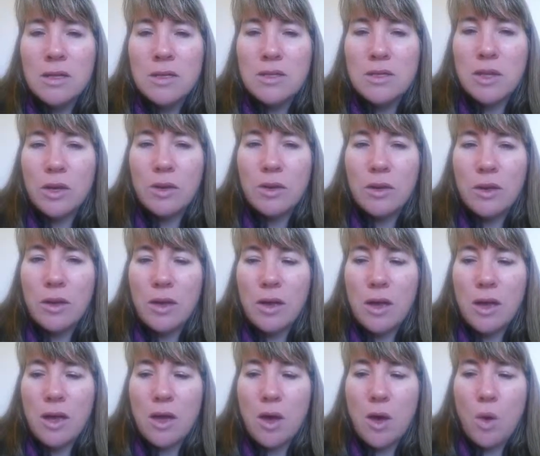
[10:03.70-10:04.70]
So
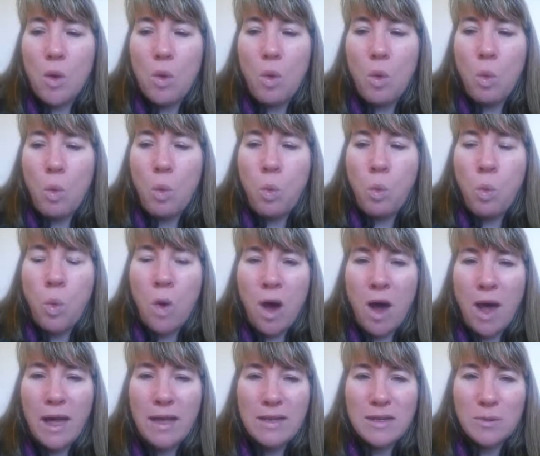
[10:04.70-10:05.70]

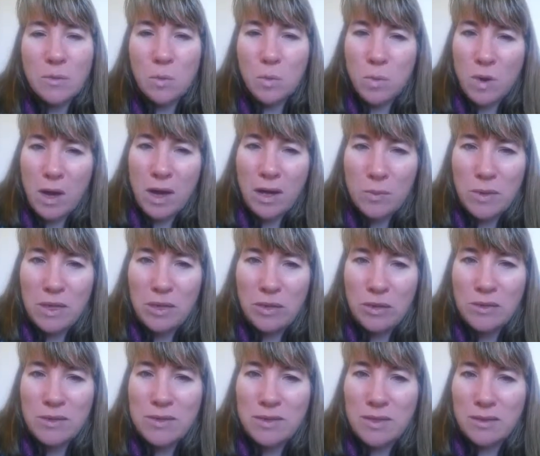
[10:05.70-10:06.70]
why do we
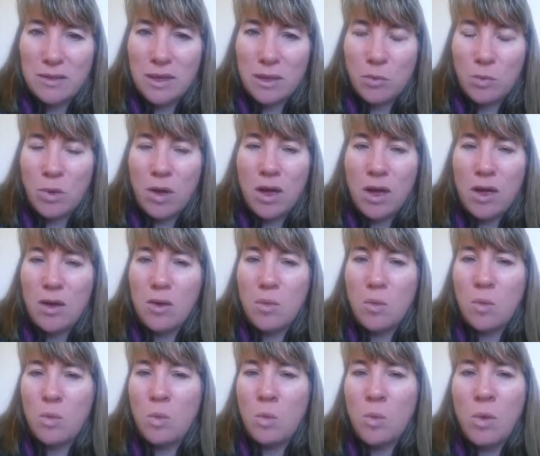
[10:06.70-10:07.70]
use it then?
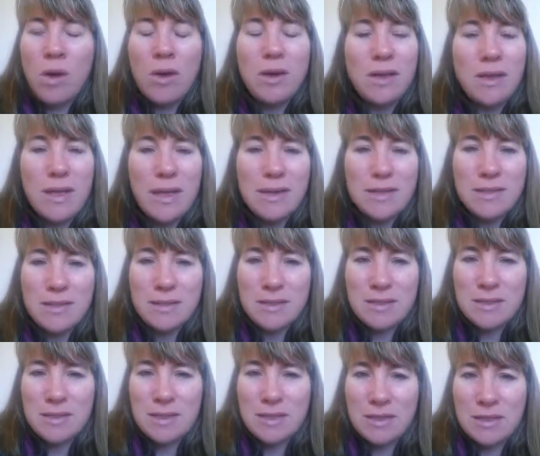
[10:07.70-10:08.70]
What gets
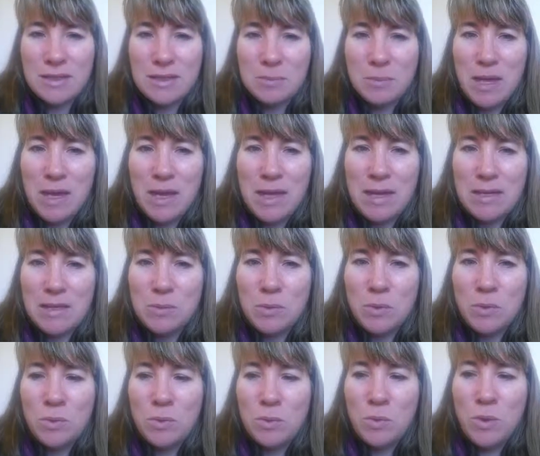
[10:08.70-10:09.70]
us to this place?
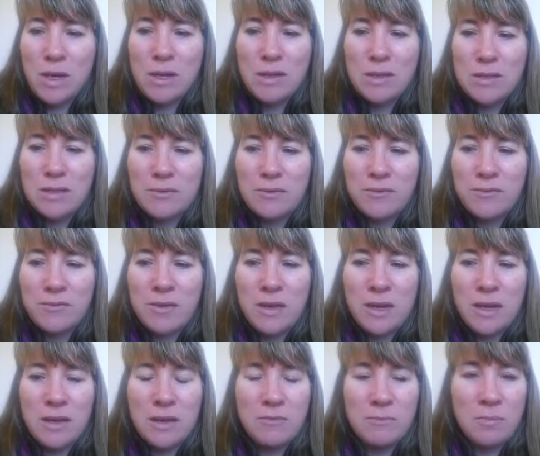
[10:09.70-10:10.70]
Well, one is a
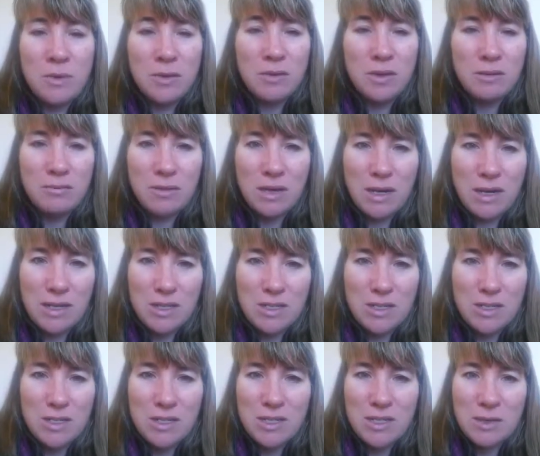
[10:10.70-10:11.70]
feeling of building
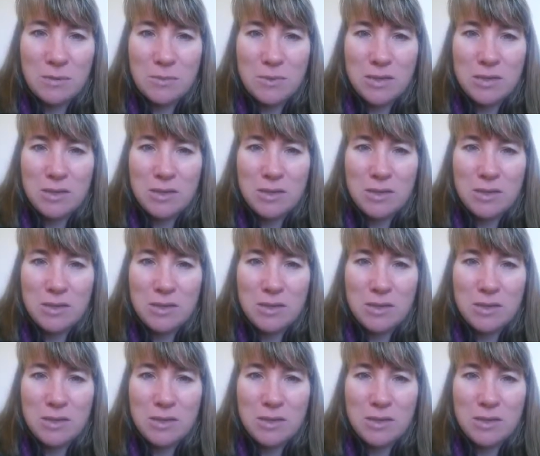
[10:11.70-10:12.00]
relationships.